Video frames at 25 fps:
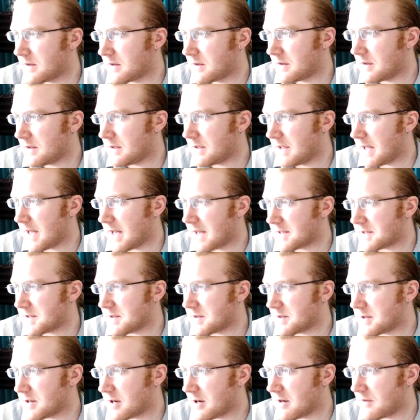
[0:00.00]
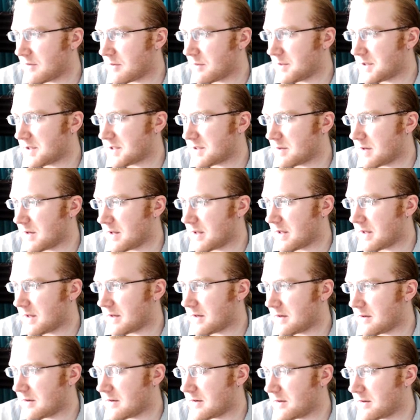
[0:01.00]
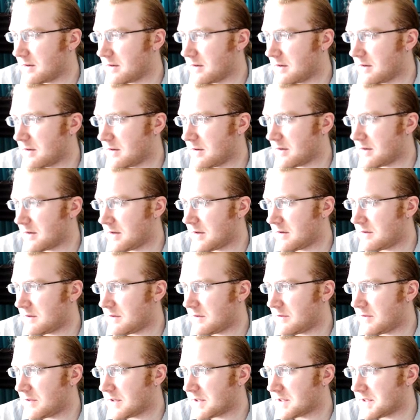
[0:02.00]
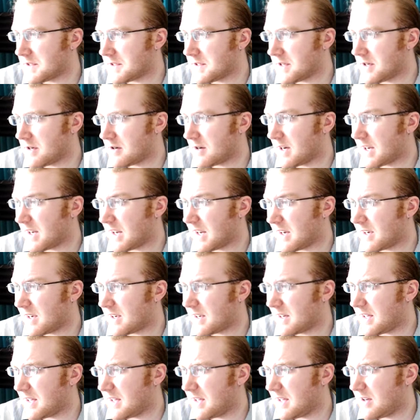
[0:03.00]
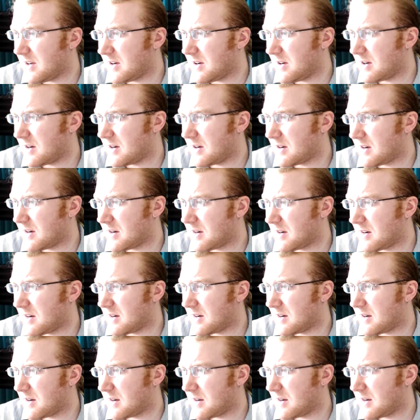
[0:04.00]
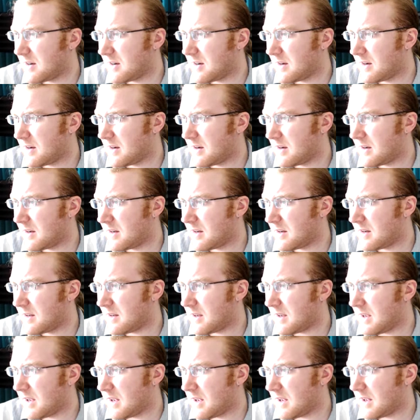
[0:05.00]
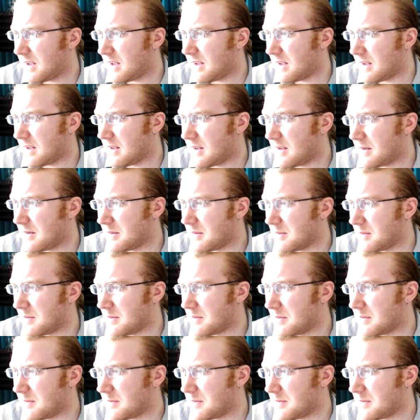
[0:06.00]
he has to Atari from this way then. If he fixes here, I can cut here. No,